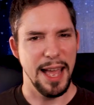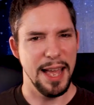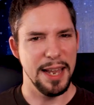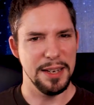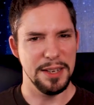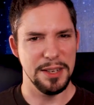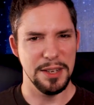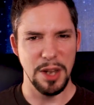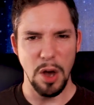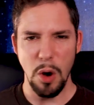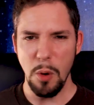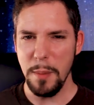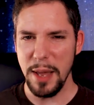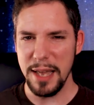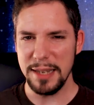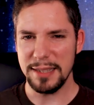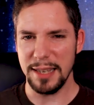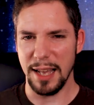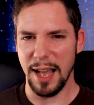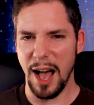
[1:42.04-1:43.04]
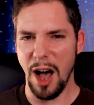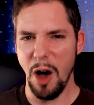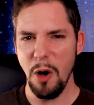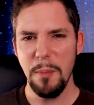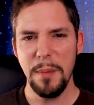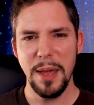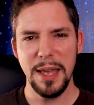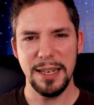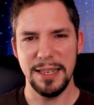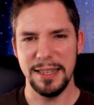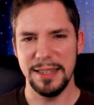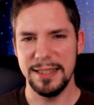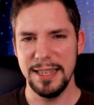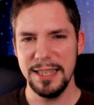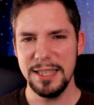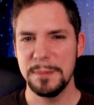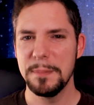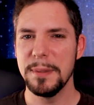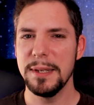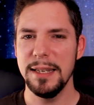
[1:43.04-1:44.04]
And no matter how many
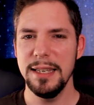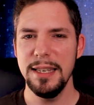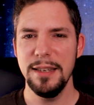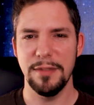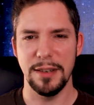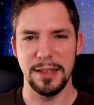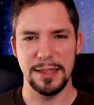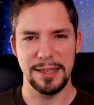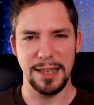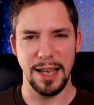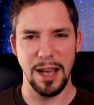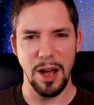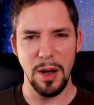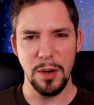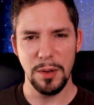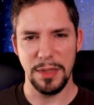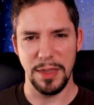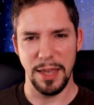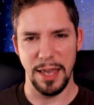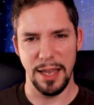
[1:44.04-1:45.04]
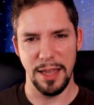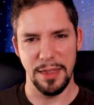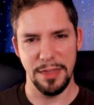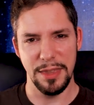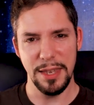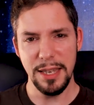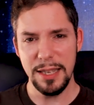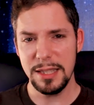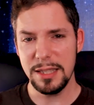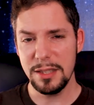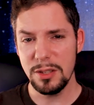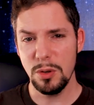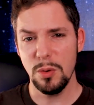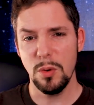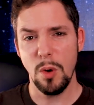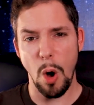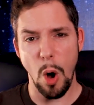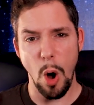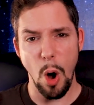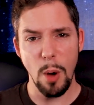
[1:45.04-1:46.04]
disbelievers are out there, these
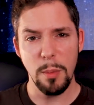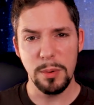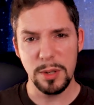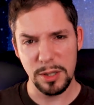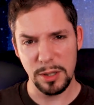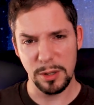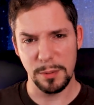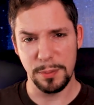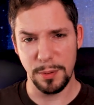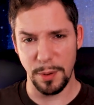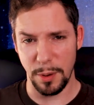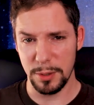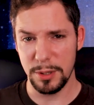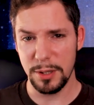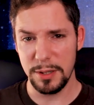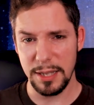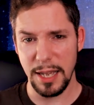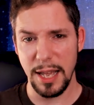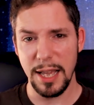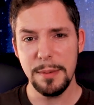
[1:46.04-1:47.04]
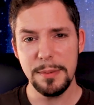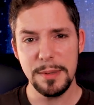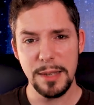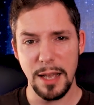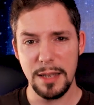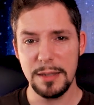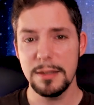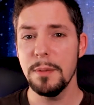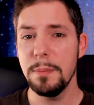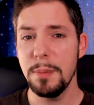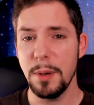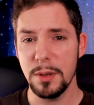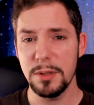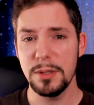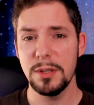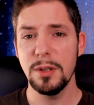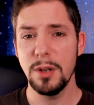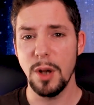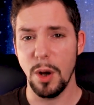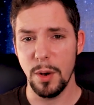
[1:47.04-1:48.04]
two orbital prototypes are
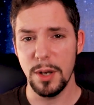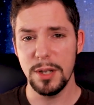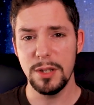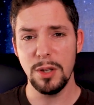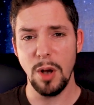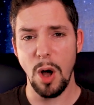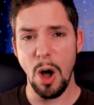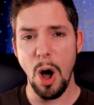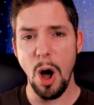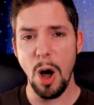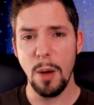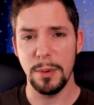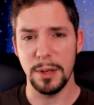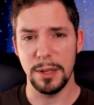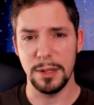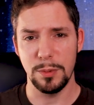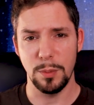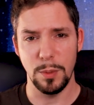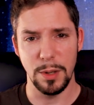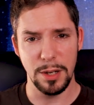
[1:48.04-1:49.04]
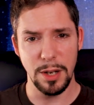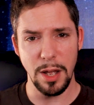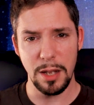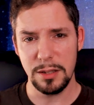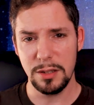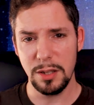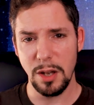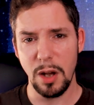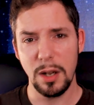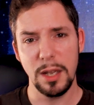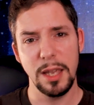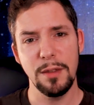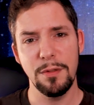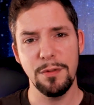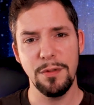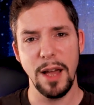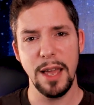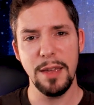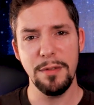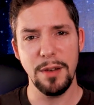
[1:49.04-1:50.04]
supposed to go into orbit. We're not talking
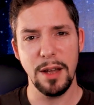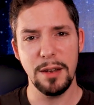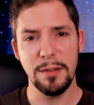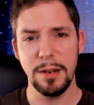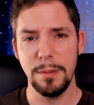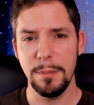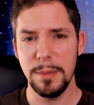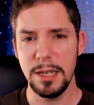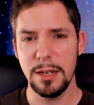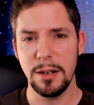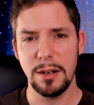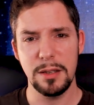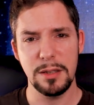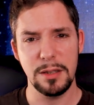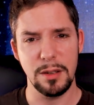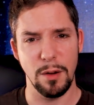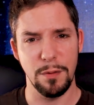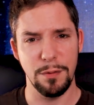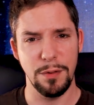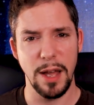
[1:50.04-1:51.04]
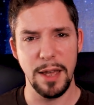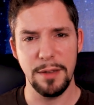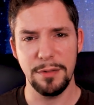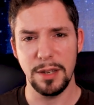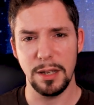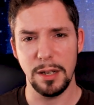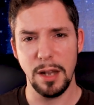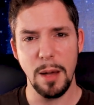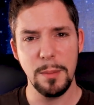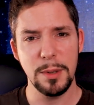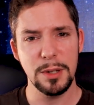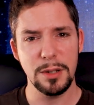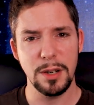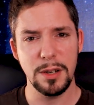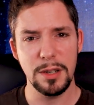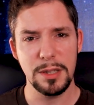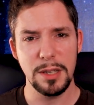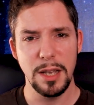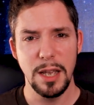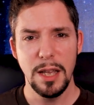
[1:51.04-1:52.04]
500 meters or 5
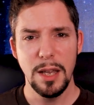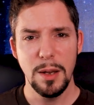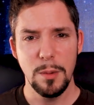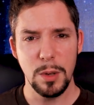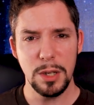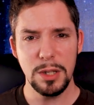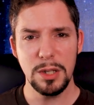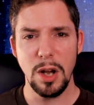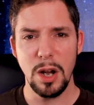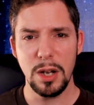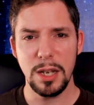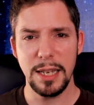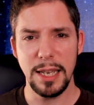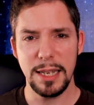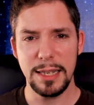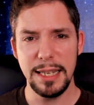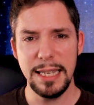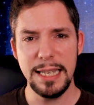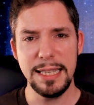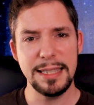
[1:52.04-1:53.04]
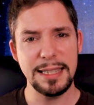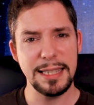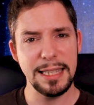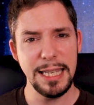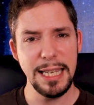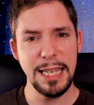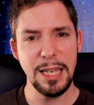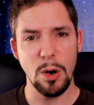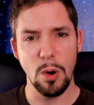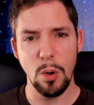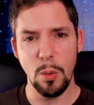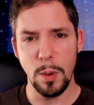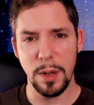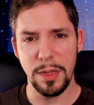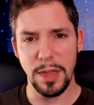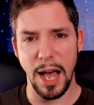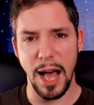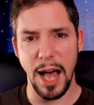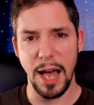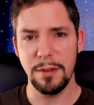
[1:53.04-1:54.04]
kilometers, we're talking at least LEO
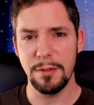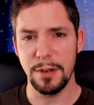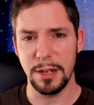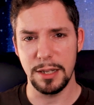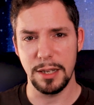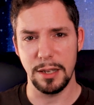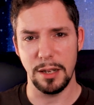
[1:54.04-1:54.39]
with 100